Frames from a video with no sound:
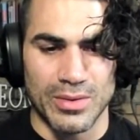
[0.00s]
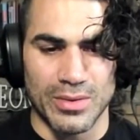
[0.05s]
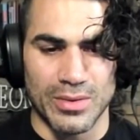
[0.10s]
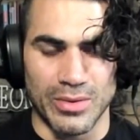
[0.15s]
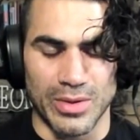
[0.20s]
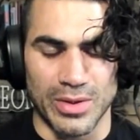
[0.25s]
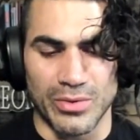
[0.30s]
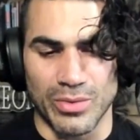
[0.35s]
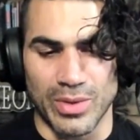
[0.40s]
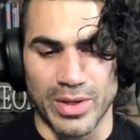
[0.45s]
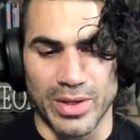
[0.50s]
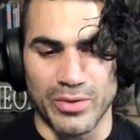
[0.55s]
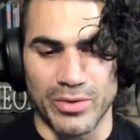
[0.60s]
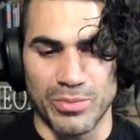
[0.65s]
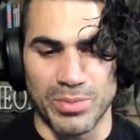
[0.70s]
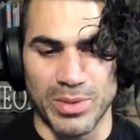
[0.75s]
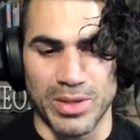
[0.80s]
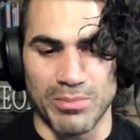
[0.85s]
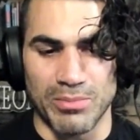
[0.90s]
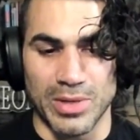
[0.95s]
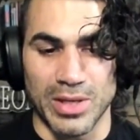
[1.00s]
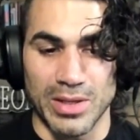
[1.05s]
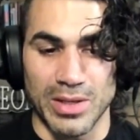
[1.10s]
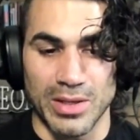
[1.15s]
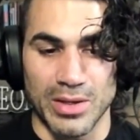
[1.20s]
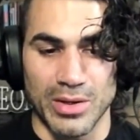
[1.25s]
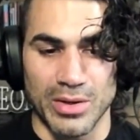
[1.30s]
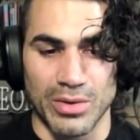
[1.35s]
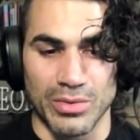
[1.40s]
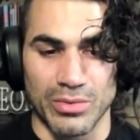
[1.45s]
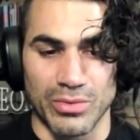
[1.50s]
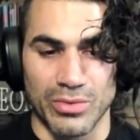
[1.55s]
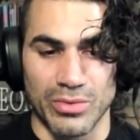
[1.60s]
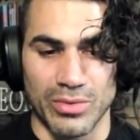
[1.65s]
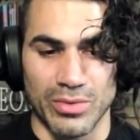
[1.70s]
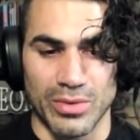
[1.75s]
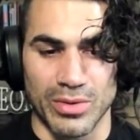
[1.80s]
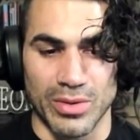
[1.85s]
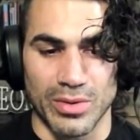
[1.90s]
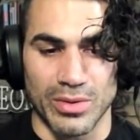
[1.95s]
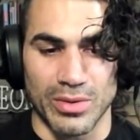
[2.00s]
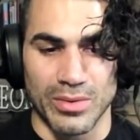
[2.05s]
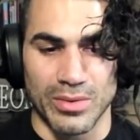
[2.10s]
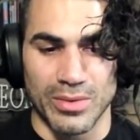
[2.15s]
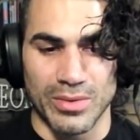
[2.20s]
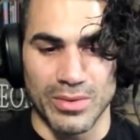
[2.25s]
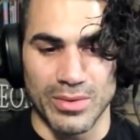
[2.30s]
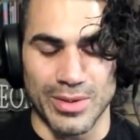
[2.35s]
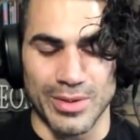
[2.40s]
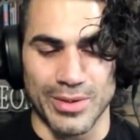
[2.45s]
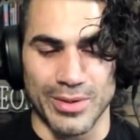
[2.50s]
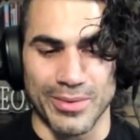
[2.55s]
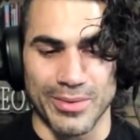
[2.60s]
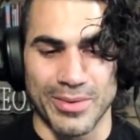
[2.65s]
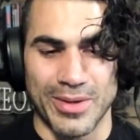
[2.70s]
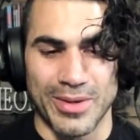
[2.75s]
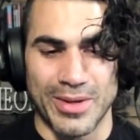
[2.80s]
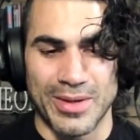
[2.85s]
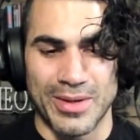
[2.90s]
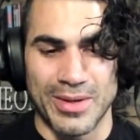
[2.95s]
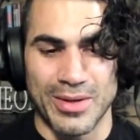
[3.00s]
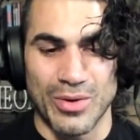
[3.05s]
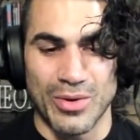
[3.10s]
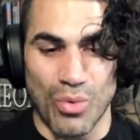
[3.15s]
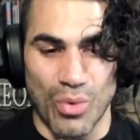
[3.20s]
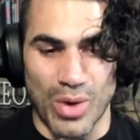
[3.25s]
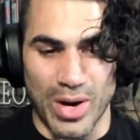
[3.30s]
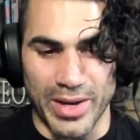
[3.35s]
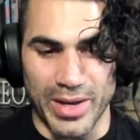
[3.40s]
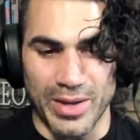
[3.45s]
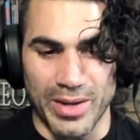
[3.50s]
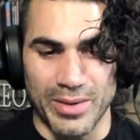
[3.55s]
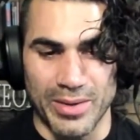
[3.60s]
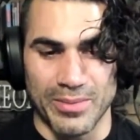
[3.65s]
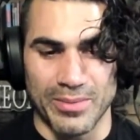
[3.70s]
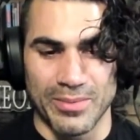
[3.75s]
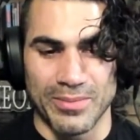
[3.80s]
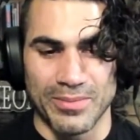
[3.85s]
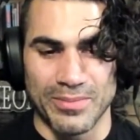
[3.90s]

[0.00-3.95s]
That's why I spent many years, quiet,